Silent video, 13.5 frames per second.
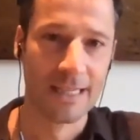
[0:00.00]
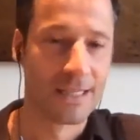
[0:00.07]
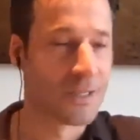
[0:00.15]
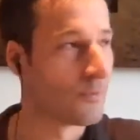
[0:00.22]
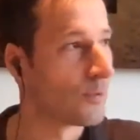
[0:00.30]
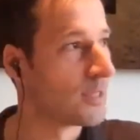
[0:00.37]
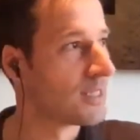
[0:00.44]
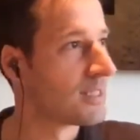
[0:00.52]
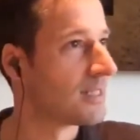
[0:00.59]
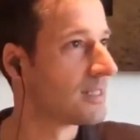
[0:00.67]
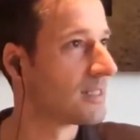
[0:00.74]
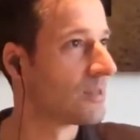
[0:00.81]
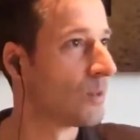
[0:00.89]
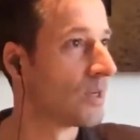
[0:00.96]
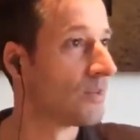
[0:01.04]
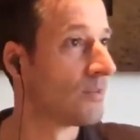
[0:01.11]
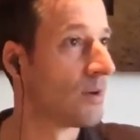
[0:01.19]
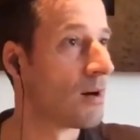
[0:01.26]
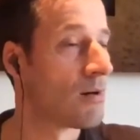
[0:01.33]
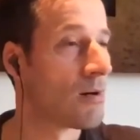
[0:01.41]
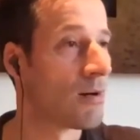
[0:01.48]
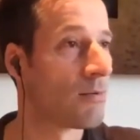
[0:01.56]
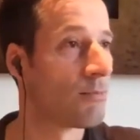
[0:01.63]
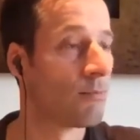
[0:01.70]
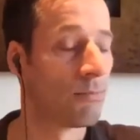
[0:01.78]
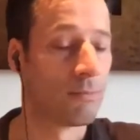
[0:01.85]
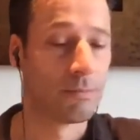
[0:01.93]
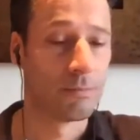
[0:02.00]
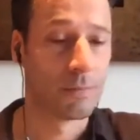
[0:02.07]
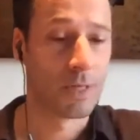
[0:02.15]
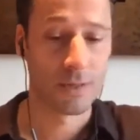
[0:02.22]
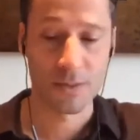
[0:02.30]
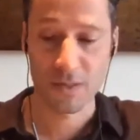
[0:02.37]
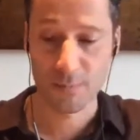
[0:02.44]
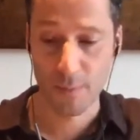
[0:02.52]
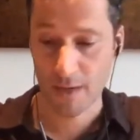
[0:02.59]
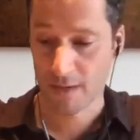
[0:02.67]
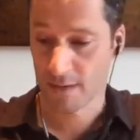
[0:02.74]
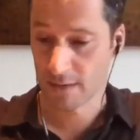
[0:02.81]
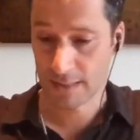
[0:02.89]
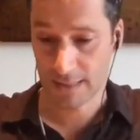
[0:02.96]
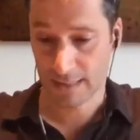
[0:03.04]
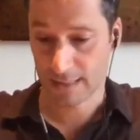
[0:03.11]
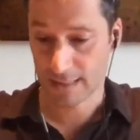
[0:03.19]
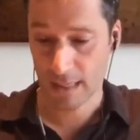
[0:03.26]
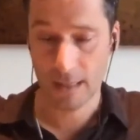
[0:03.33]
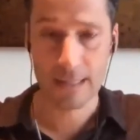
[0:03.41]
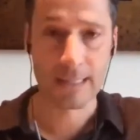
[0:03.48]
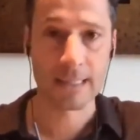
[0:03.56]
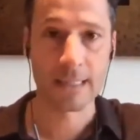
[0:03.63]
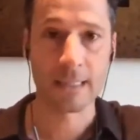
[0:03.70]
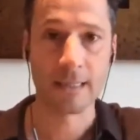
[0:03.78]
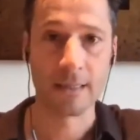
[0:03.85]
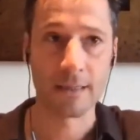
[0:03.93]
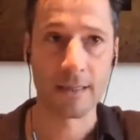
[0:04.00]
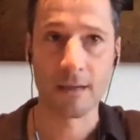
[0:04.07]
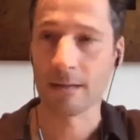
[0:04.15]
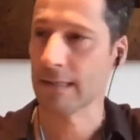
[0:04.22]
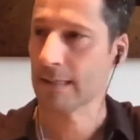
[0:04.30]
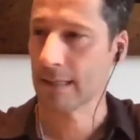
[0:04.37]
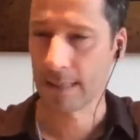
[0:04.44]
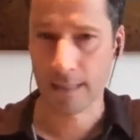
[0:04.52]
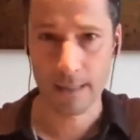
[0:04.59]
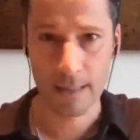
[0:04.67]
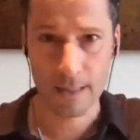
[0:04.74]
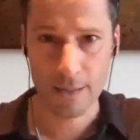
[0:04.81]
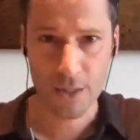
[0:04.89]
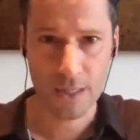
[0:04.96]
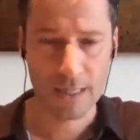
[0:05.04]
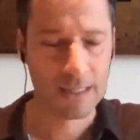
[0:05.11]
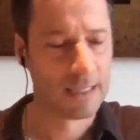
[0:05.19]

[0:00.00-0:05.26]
So, for instance, one of our largest partners is in Southeast Asia,